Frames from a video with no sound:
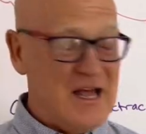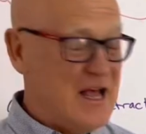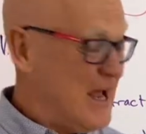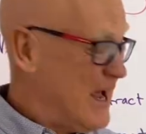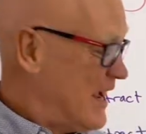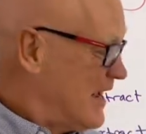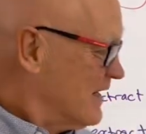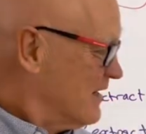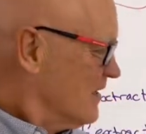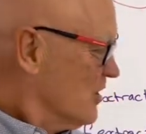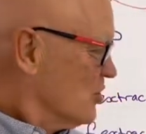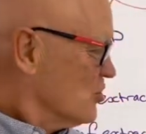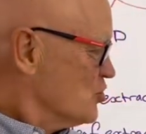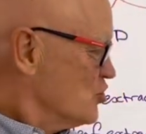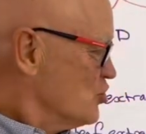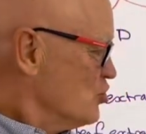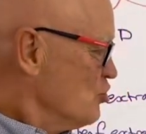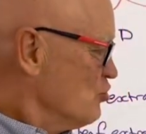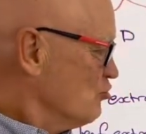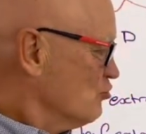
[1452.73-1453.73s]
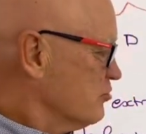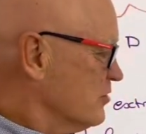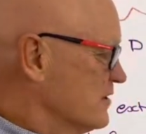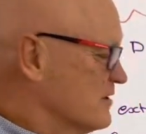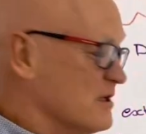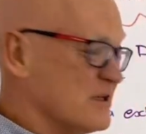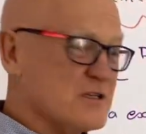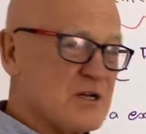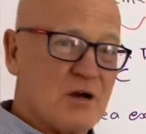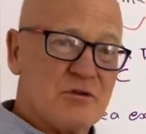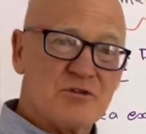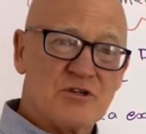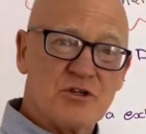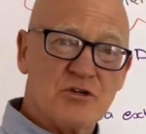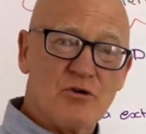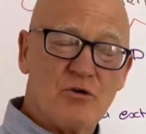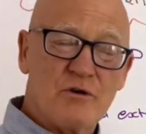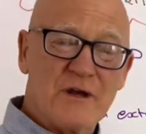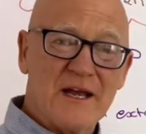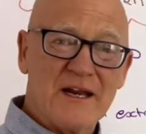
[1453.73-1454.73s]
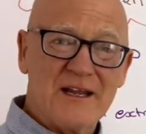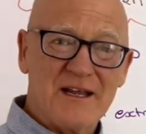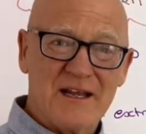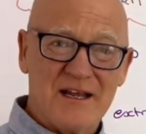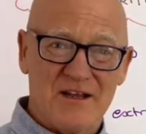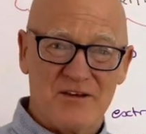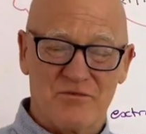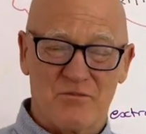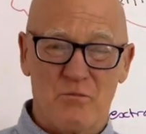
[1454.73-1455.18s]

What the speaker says: And usually the dose that you're getting is